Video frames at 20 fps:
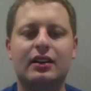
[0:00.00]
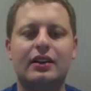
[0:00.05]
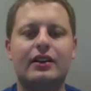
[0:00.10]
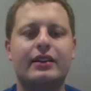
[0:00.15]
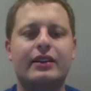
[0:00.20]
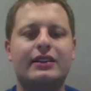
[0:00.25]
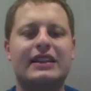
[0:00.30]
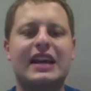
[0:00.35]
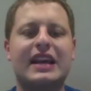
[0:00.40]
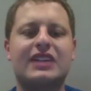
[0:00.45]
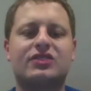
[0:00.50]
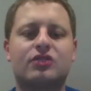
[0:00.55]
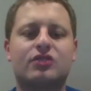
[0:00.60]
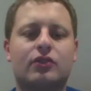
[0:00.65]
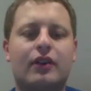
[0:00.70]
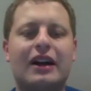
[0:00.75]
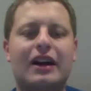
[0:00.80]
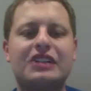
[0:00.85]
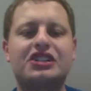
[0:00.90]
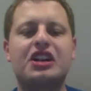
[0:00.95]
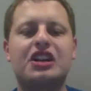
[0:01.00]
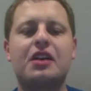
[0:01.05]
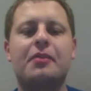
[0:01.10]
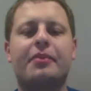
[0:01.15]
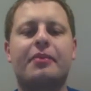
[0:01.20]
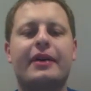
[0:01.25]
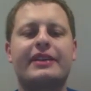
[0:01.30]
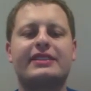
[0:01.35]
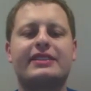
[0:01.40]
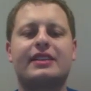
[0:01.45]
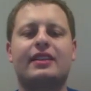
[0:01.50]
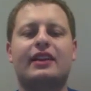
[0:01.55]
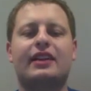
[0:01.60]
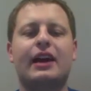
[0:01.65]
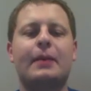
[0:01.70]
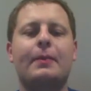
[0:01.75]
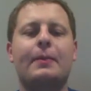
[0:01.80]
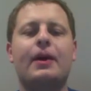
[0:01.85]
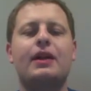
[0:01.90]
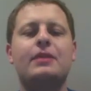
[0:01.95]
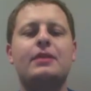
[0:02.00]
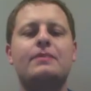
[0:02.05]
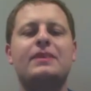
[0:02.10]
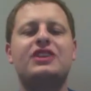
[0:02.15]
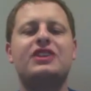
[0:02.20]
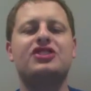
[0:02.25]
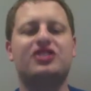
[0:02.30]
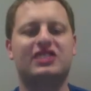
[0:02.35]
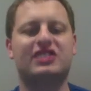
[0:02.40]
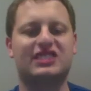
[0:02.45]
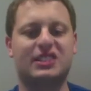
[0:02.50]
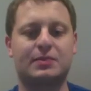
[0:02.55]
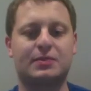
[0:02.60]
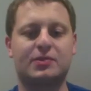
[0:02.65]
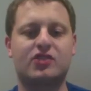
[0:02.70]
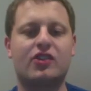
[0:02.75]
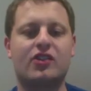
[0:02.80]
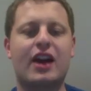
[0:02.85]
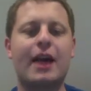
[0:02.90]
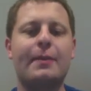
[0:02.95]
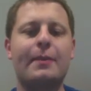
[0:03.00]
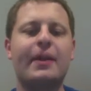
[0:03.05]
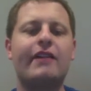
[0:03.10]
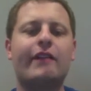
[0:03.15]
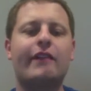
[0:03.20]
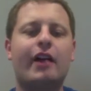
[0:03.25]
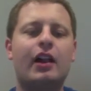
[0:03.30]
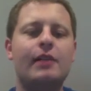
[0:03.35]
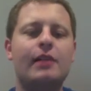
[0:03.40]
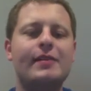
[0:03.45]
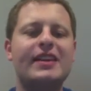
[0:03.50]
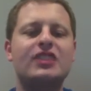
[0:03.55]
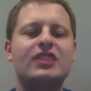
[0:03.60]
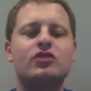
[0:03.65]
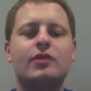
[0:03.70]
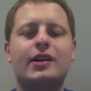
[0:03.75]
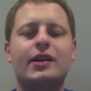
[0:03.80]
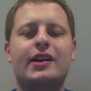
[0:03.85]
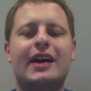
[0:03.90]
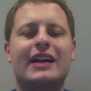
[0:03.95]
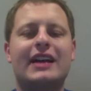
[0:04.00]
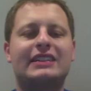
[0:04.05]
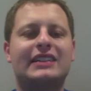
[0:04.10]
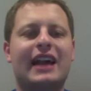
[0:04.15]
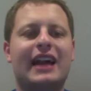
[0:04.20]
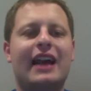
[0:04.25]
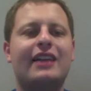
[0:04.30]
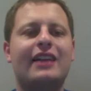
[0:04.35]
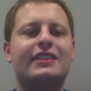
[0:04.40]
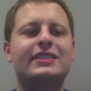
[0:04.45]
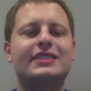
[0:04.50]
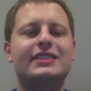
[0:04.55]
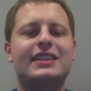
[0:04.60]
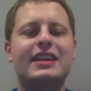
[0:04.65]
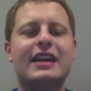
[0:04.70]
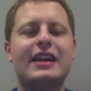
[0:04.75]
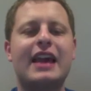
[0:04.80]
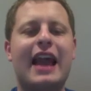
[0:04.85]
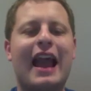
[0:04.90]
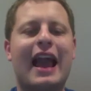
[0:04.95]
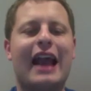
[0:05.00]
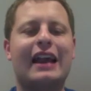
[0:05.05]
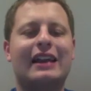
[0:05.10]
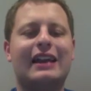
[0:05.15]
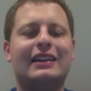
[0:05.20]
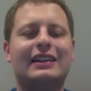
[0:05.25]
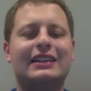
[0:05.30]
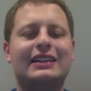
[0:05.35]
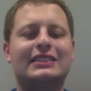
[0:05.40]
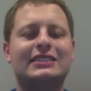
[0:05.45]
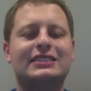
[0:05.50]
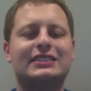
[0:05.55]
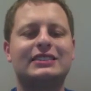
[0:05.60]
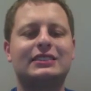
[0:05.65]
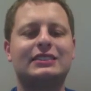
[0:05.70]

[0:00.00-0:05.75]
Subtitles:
Thanks for watching, press the like button, be sure to subscribe, and follow me on Twitter at Tyler the Analyst.